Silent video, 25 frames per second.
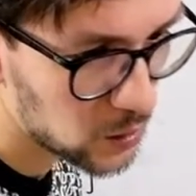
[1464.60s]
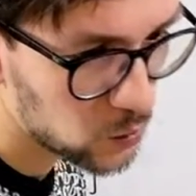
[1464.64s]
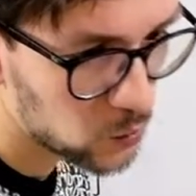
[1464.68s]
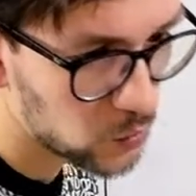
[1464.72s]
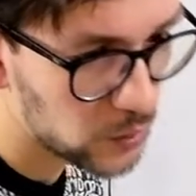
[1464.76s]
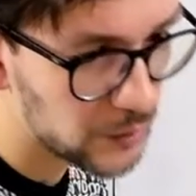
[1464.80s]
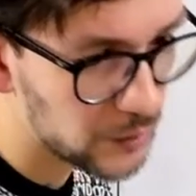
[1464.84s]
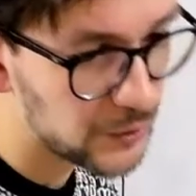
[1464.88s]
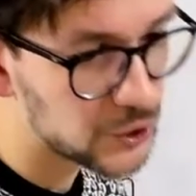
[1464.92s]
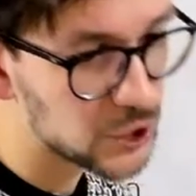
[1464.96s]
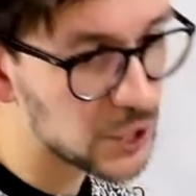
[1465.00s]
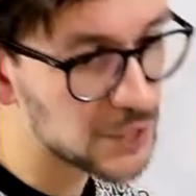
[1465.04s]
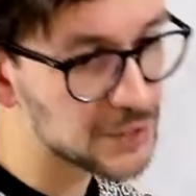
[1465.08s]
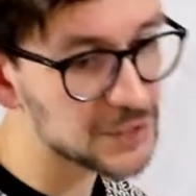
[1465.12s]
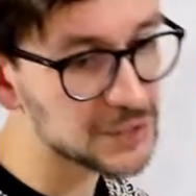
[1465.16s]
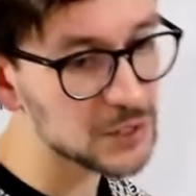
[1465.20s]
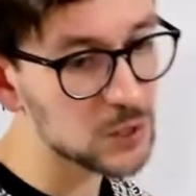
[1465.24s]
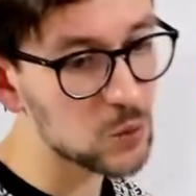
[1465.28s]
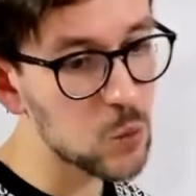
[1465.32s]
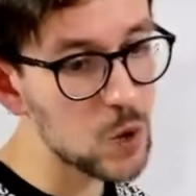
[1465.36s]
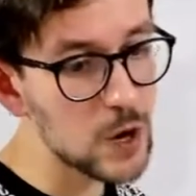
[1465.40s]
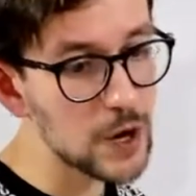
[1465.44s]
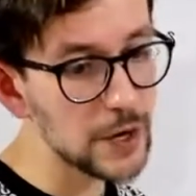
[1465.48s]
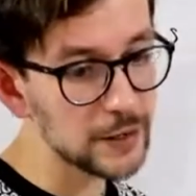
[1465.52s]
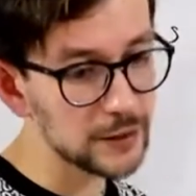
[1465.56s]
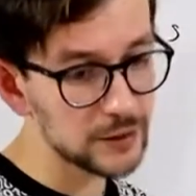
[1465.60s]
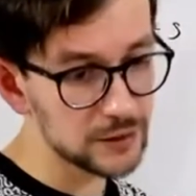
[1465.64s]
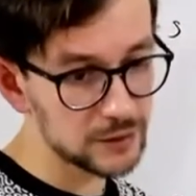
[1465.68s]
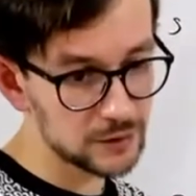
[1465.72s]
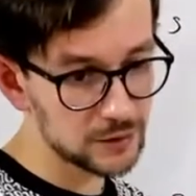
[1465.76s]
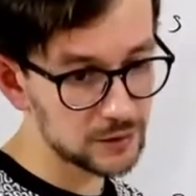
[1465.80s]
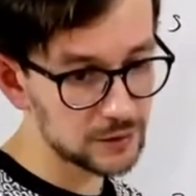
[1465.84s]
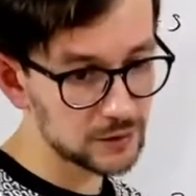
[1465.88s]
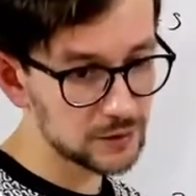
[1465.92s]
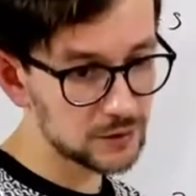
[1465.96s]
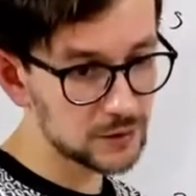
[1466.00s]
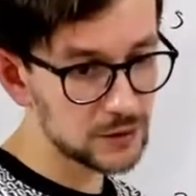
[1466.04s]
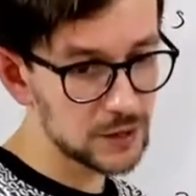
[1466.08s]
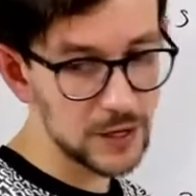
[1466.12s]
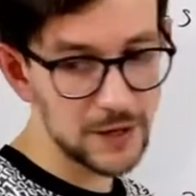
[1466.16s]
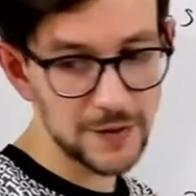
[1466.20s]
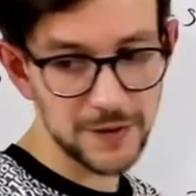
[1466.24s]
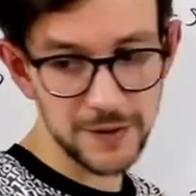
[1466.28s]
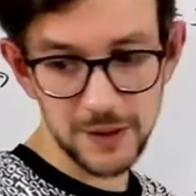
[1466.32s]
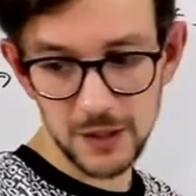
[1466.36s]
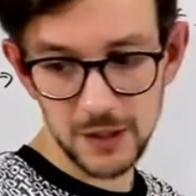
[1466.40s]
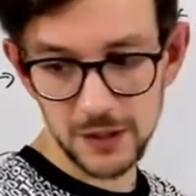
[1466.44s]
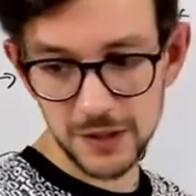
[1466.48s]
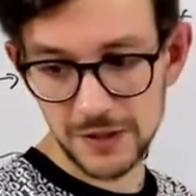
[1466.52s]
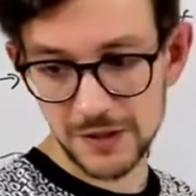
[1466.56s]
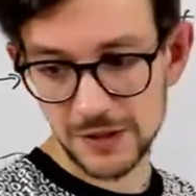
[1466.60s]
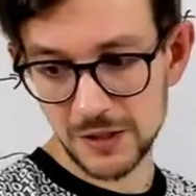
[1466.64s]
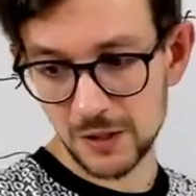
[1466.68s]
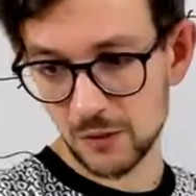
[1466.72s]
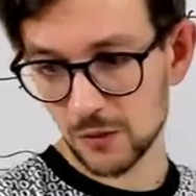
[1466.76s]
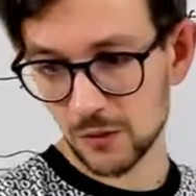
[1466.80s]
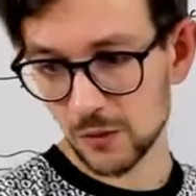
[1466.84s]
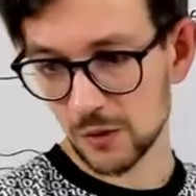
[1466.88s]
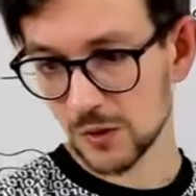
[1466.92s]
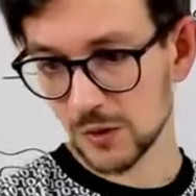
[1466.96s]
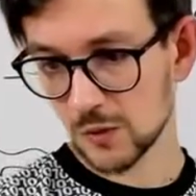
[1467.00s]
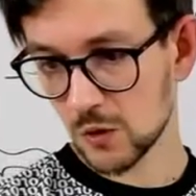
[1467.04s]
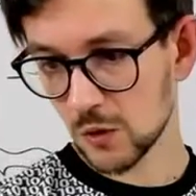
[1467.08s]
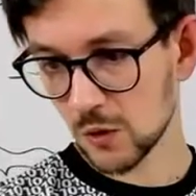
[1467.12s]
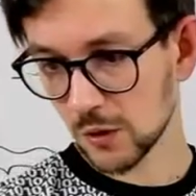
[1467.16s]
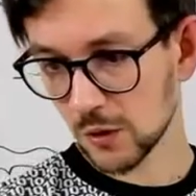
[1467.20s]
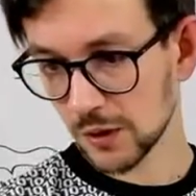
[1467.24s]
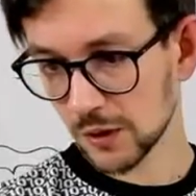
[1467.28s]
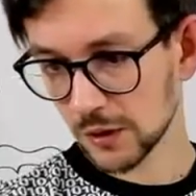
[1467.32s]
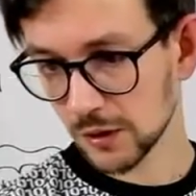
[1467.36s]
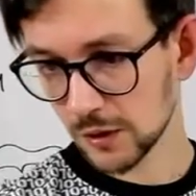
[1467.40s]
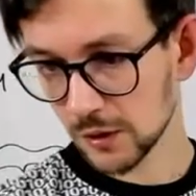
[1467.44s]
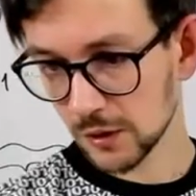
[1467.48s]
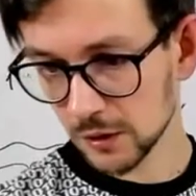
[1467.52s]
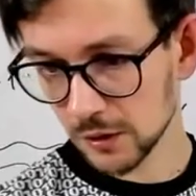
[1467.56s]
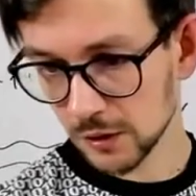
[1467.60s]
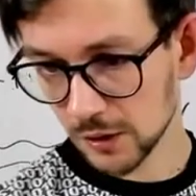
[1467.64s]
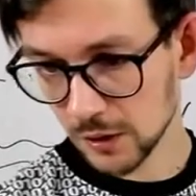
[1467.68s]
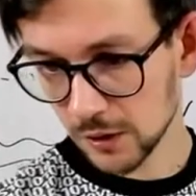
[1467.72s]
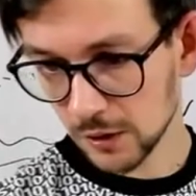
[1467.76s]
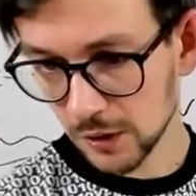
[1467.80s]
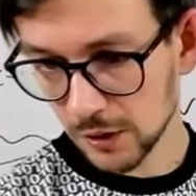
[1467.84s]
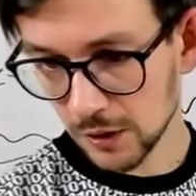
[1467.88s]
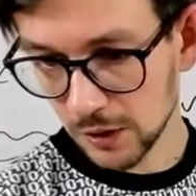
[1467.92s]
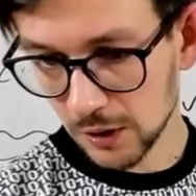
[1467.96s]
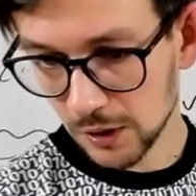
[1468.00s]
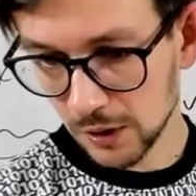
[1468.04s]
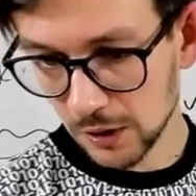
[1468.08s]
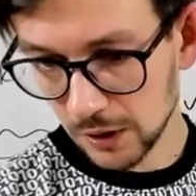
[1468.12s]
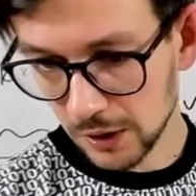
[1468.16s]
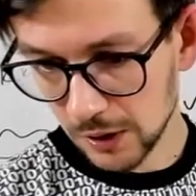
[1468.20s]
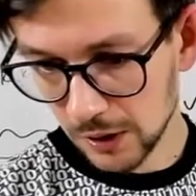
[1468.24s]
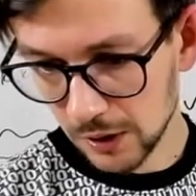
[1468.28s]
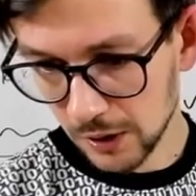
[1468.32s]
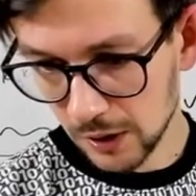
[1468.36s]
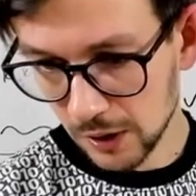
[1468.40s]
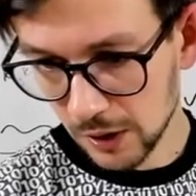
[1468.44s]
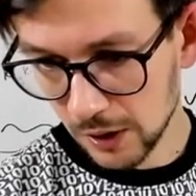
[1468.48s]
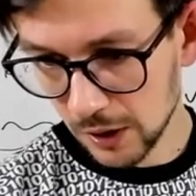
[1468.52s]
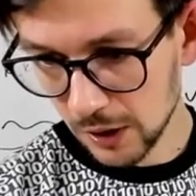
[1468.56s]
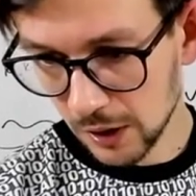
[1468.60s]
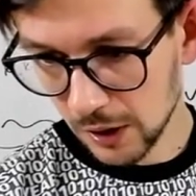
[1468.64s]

When the chat is quiet, I think that something is broken. And